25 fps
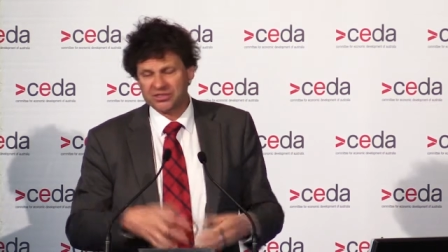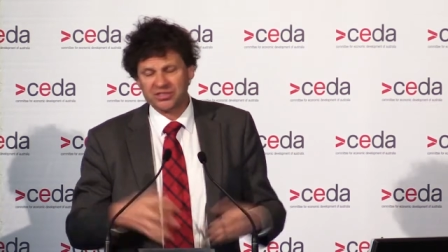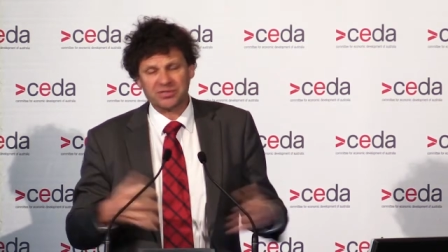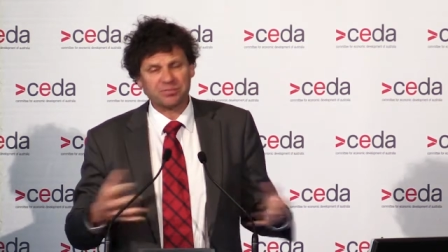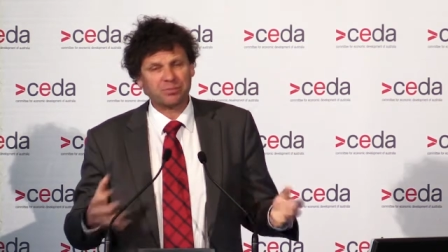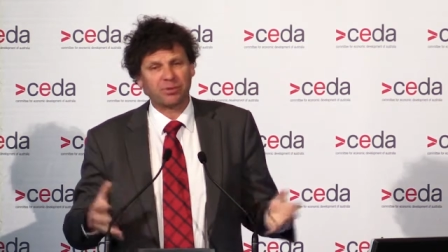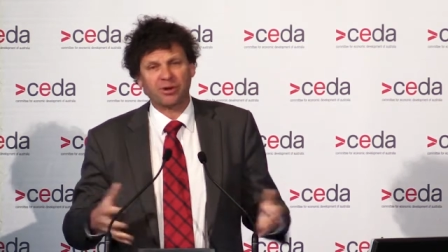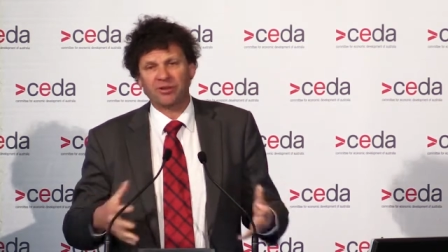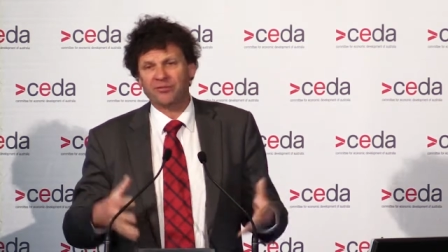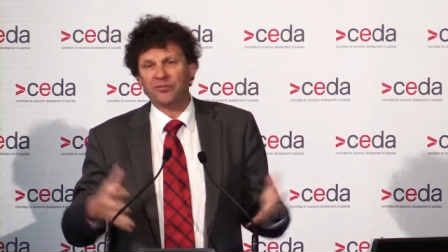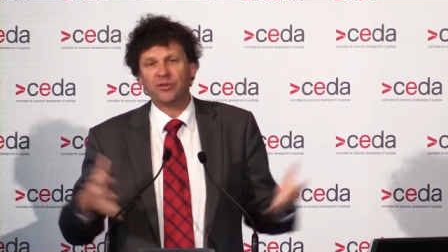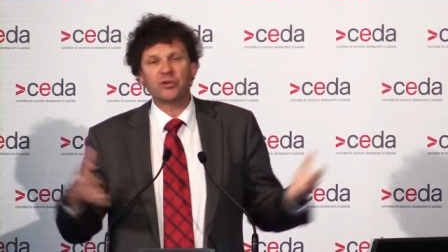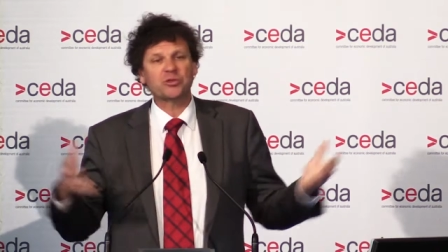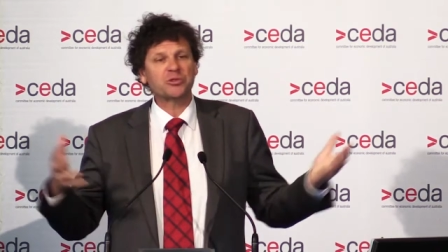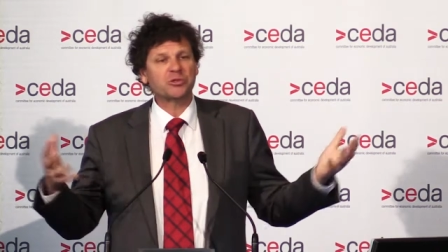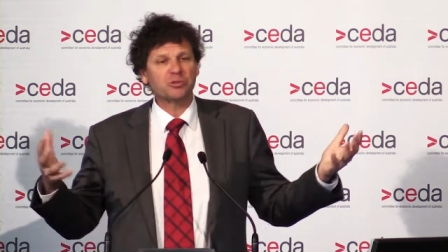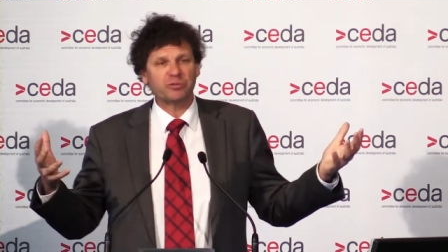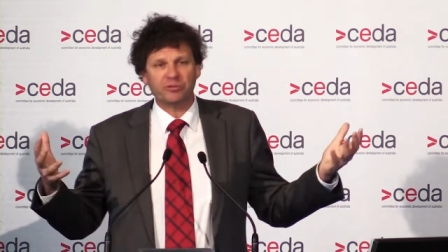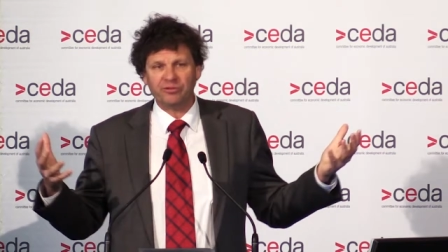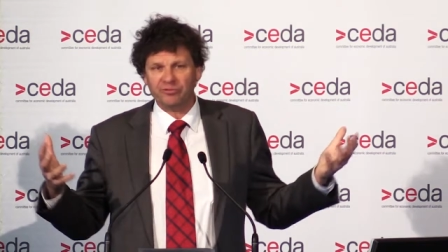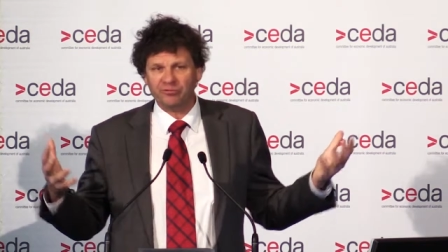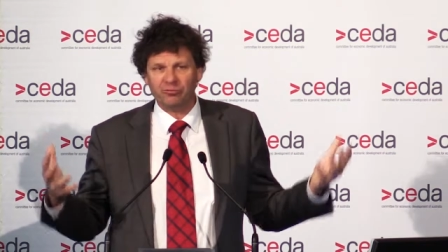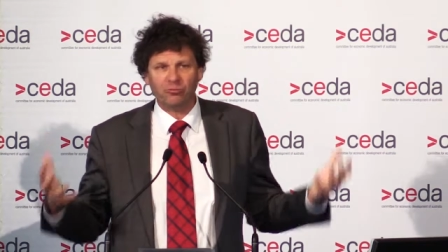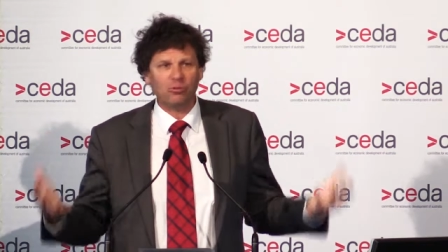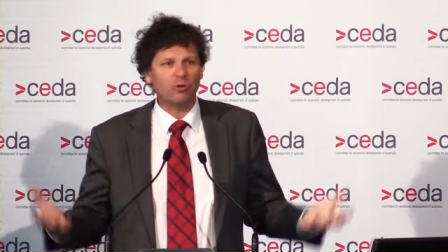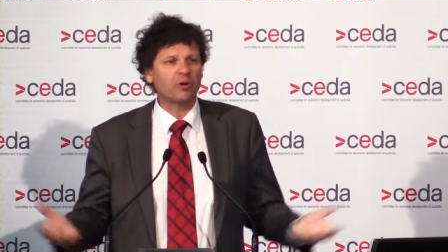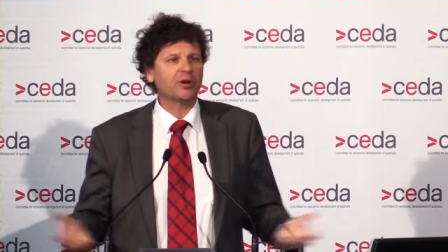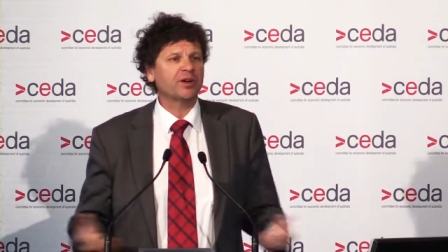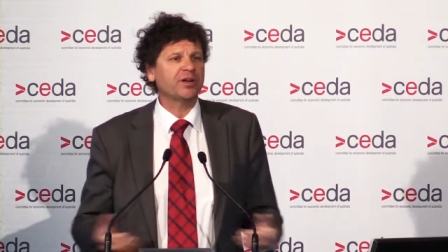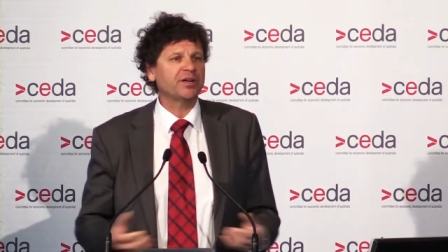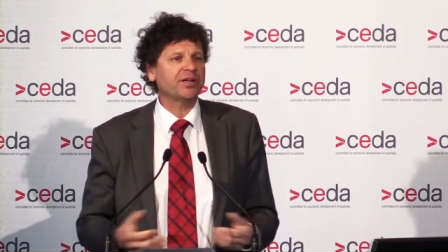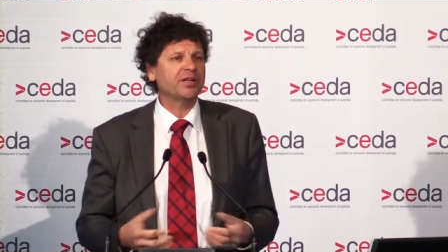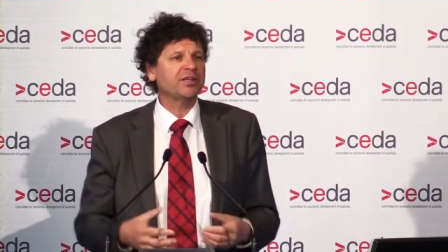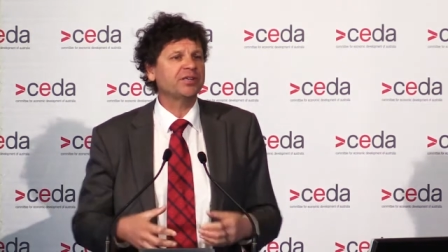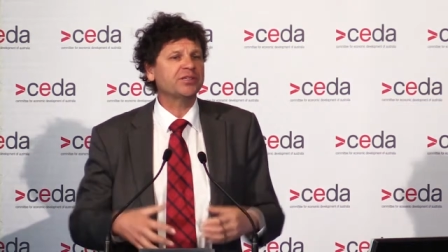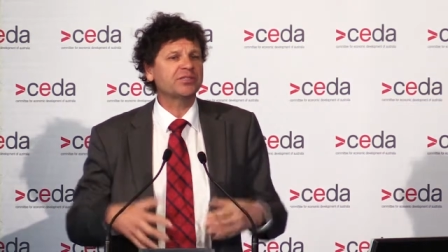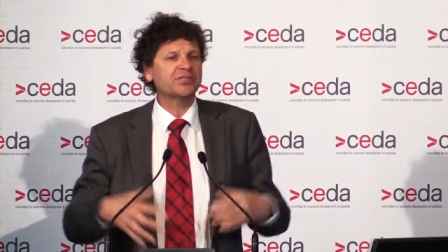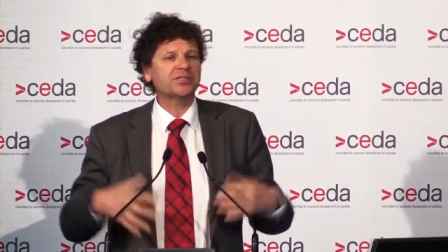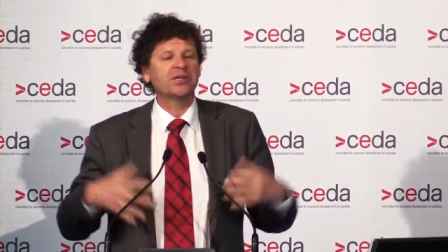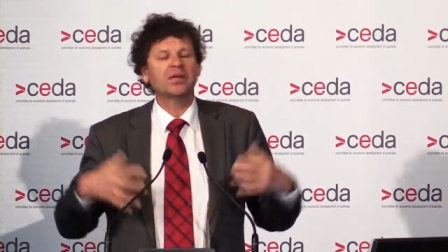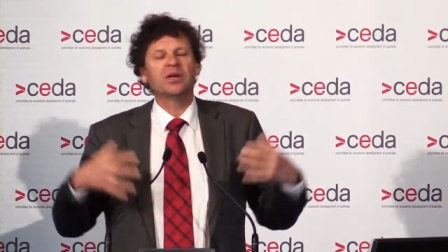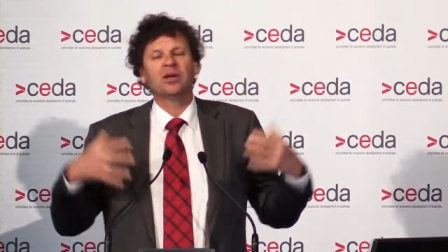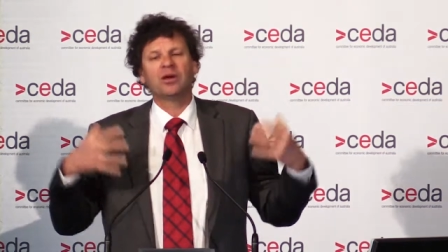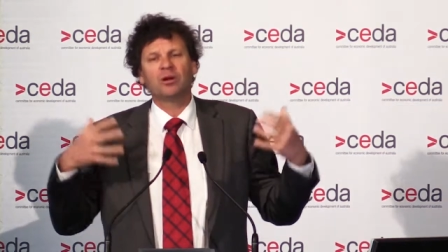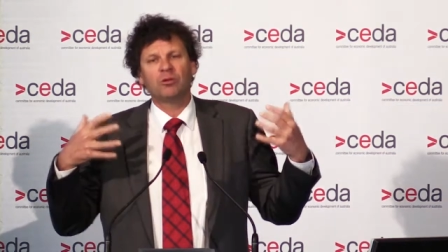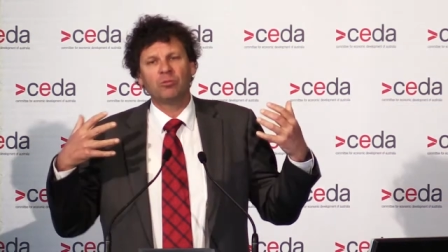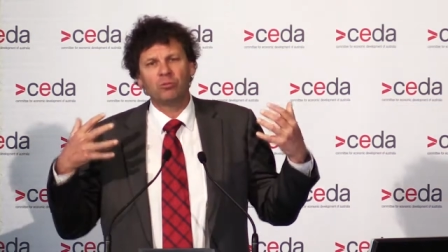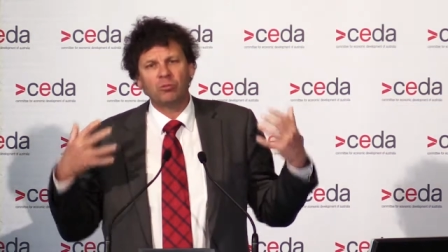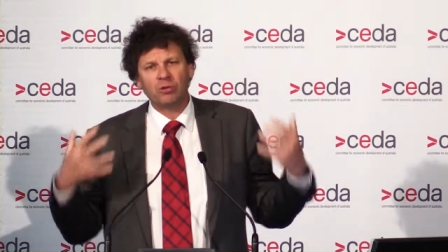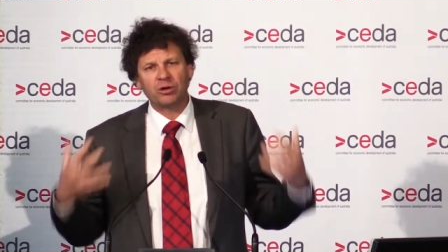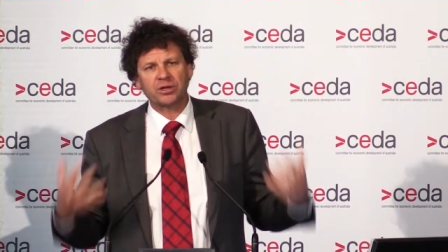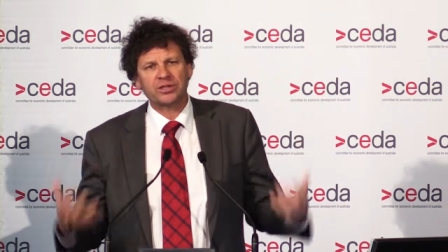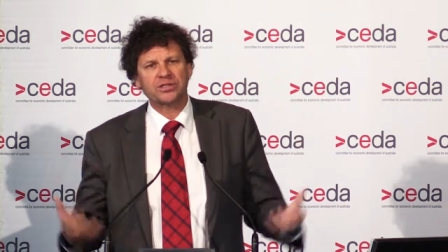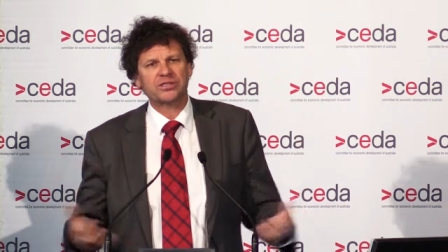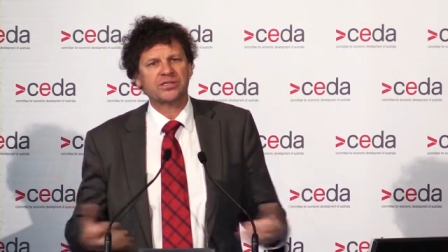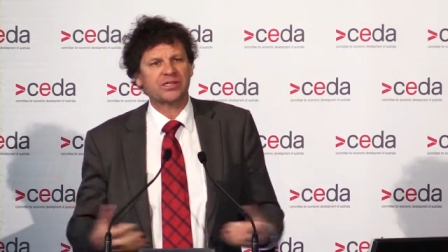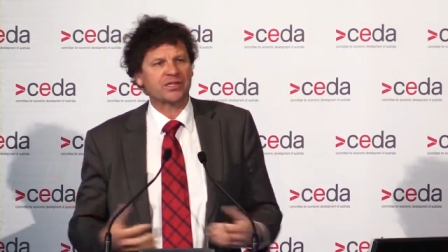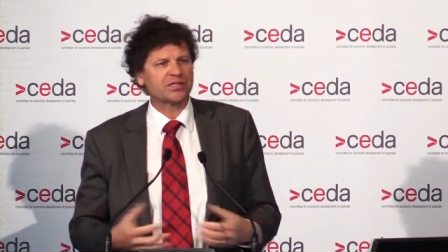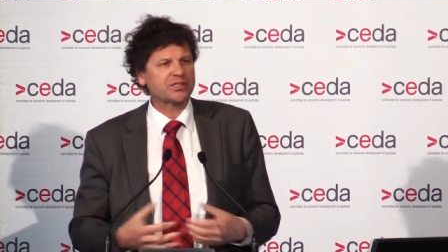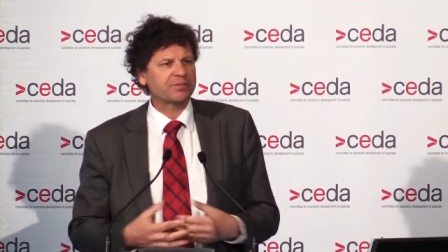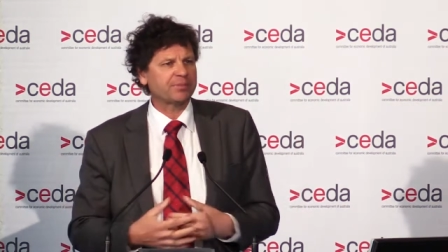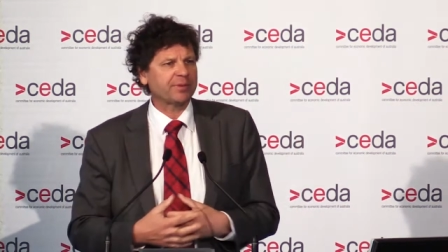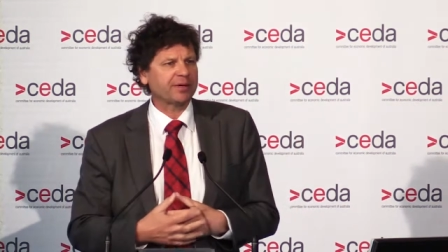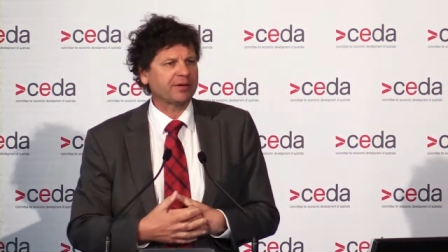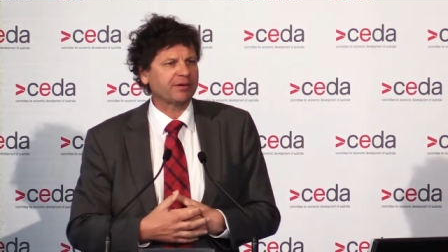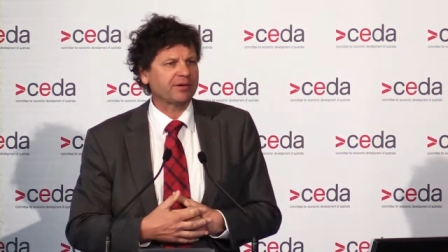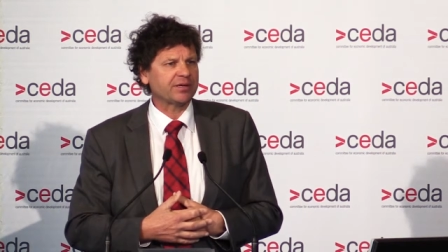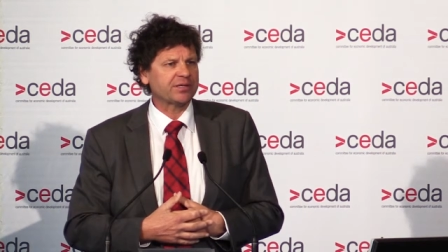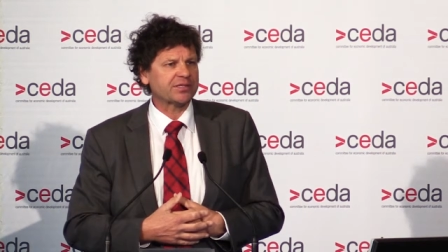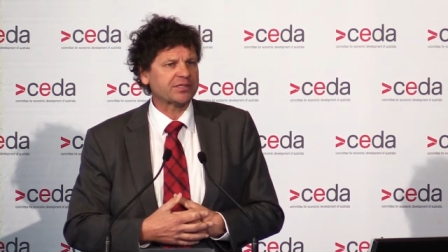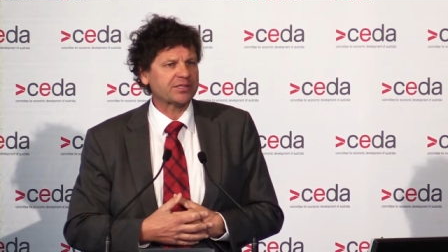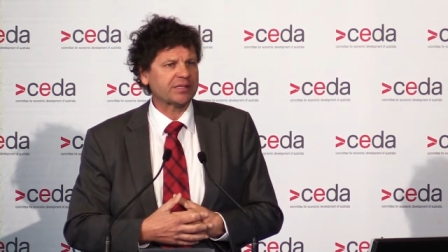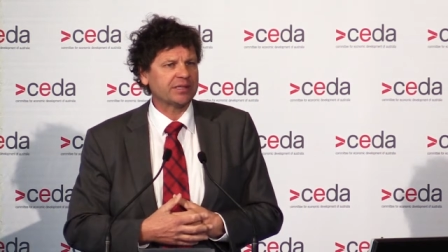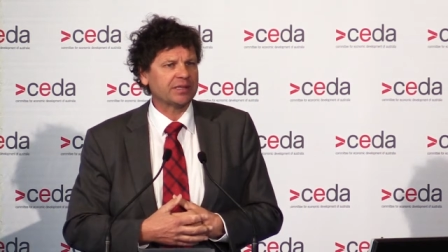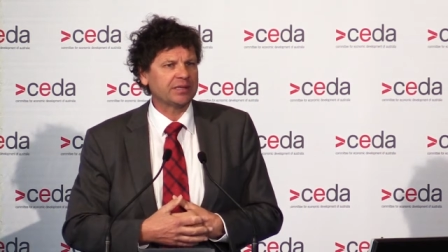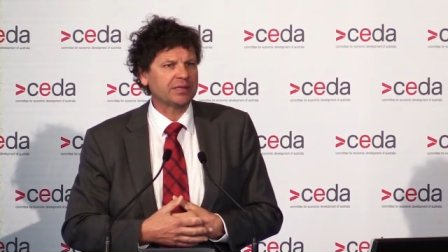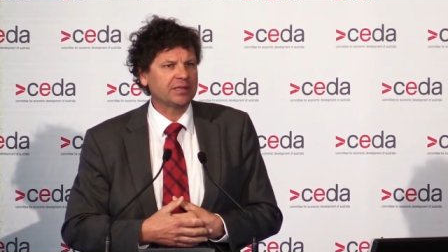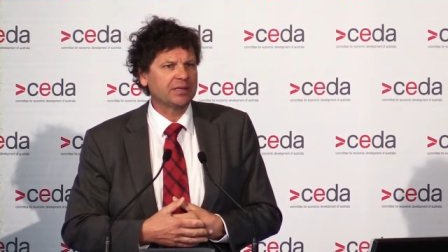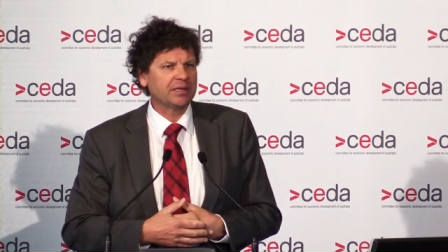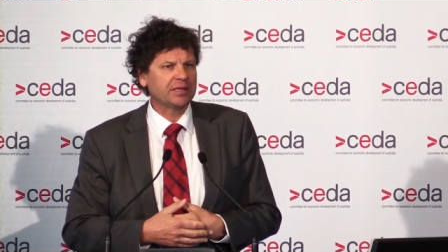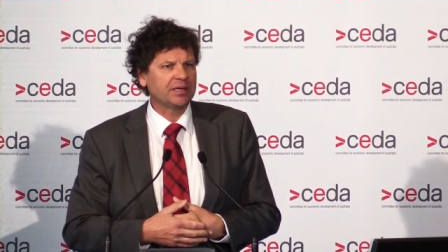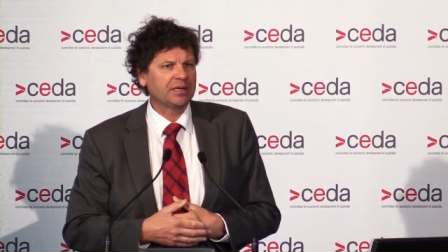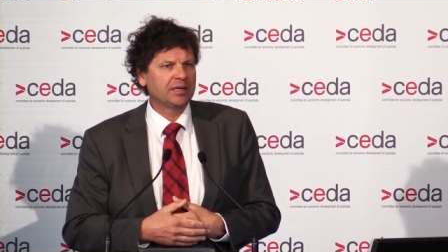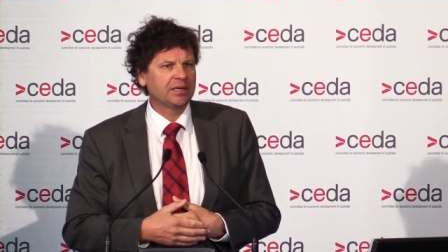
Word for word: just by virtue of what it is, what it's experiencing,